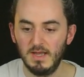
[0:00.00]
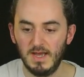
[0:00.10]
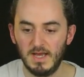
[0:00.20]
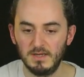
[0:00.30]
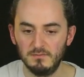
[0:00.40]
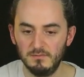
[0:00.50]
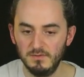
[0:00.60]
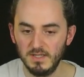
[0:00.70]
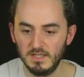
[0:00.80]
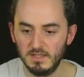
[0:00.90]
and
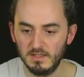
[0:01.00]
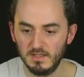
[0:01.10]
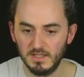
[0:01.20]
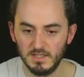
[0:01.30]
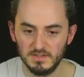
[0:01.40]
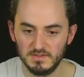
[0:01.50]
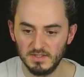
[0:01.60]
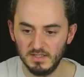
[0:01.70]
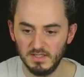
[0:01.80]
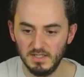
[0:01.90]
v is
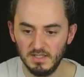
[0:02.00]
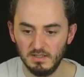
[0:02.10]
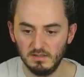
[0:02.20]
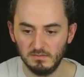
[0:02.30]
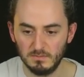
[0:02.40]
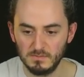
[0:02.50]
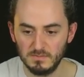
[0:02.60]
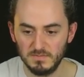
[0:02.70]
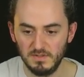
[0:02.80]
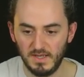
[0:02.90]
e
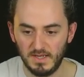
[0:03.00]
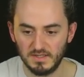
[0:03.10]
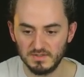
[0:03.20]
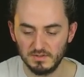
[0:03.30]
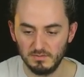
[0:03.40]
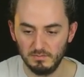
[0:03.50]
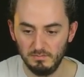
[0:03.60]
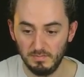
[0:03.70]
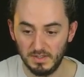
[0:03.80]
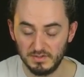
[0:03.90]
to the x
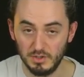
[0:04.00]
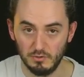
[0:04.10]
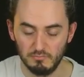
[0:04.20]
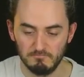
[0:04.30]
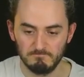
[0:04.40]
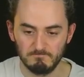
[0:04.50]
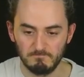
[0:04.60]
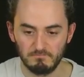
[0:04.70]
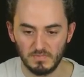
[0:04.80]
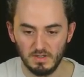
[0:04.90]
plus 2.
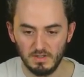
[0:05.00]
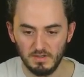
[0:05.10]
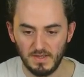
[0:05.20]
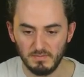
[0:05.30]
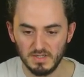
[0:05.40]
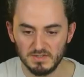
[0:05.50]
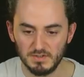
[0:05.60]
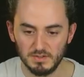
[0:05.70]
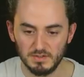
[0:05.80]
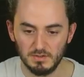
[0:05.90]
That means
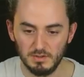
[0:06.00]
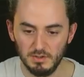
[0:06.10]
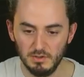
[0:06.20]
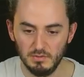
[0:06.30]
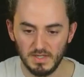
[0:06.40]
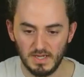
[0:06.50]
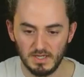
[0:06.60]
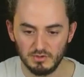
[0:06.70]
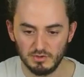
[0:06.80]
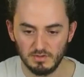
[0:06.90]
that u
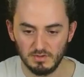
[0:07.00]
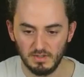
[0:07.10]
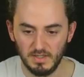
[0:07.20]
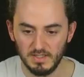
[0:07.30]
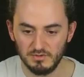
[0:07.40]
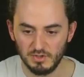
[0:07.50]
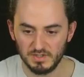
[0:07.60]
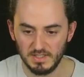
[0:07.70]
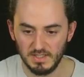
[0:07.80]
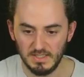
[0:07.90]
dash is
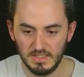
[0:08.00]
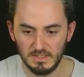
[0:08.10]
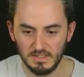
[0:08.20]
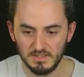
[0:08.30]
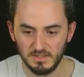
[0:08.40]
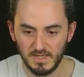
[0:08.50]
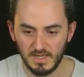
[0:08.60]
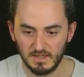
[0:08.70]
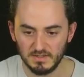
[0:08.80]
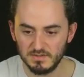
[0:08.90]
just e to the
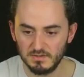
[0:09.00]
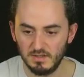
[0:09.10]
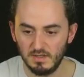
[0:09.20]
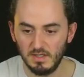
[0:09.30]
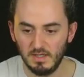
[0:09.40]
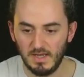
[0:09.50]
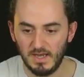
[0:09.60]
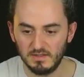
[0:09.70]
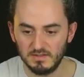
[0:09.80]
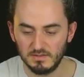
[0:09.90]
x
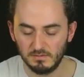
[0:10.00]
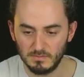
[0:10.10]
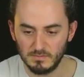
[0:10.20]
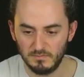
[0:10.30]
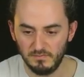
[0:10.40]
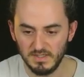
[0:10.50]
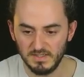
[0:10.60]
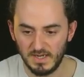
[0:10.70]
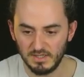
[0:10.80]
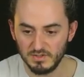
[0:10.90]
and v
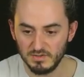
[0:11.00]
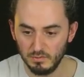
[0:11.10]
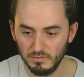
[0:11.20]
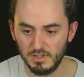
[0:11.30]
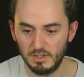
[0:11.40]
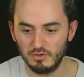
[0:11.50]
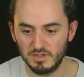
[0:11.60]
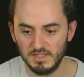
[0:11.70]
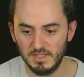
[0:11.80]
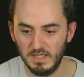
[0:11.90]
dash is also
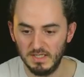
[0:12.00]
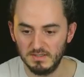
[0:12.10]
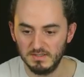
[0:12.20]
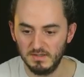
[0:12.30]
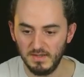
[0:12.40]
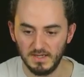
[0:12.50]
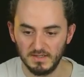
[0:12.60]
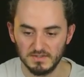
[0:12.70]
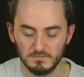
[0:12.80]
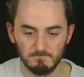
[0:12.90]
just e to the
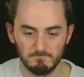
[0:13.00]
x.